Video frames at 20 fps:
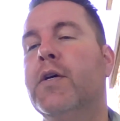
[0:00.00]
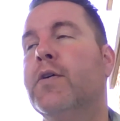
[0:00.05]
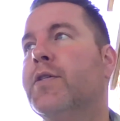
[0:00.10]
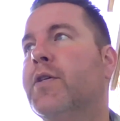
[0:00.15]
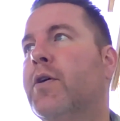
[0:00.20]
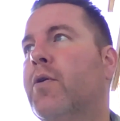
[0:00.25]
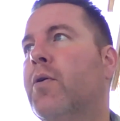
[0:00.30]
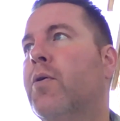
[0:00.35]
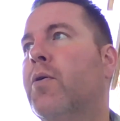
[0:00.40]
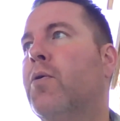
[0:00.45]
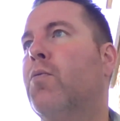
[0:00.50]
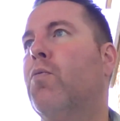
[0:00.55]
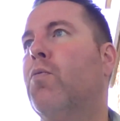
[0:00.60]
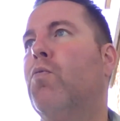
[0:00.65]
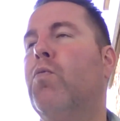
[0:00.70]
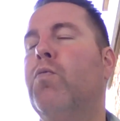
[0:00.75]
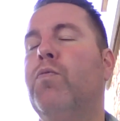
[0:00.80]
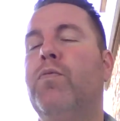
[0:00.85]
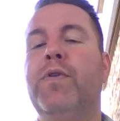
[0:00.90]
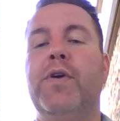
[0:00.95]
So
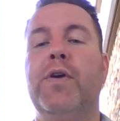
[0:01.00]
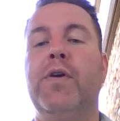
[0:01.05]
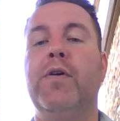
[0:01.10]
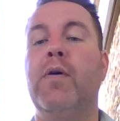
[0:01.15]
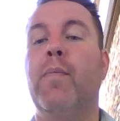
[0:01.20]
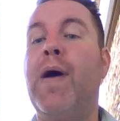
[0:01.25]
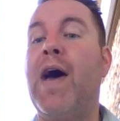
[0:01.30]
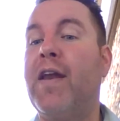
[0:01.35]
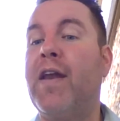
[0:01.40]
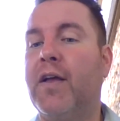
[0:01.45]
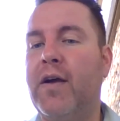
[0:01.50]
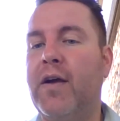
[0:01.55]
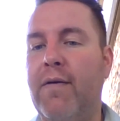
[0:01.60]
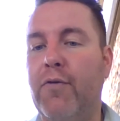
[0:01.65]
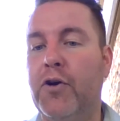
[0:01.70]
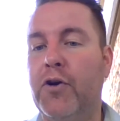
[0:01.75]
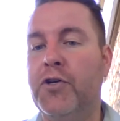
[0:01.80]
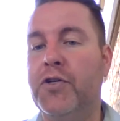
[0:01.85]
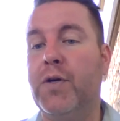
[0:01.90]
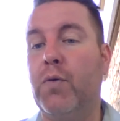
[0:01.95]
the amount of
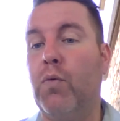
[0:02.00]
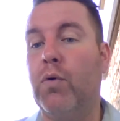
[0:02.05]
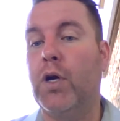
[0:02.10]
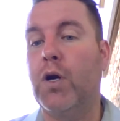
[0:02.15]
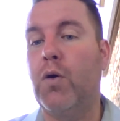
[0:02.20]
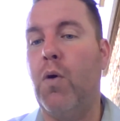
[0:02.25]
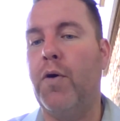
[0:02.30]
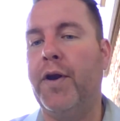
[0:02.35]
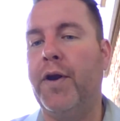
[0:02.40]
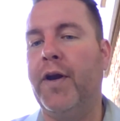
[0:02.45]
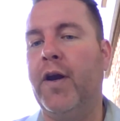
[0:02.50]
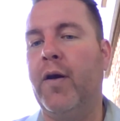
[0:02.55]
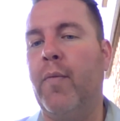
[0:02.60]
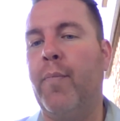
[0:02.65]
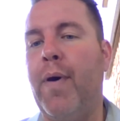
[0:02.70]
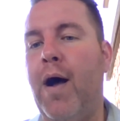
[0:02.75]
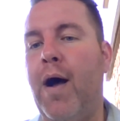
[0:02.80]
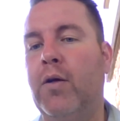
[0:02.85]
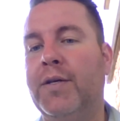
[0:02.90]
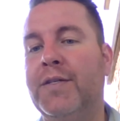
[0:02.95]
coverage that we're quoting on a
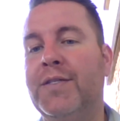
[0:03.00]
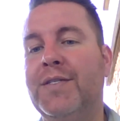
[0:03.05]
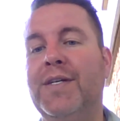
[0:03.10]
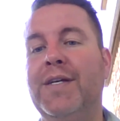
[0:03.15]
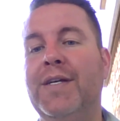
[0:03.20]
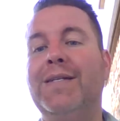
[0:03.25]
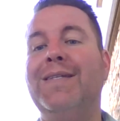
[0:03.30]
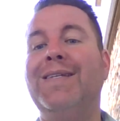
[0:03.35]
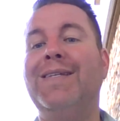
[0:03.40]
policy